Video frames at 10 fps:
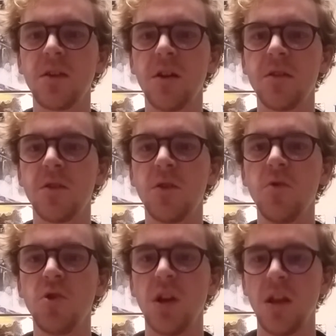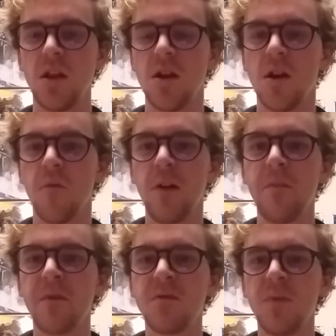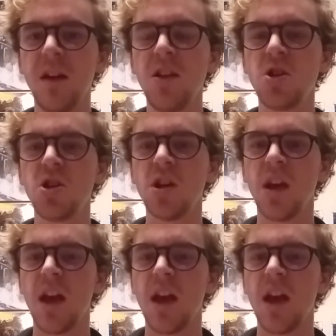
Constitution, freedom of speech,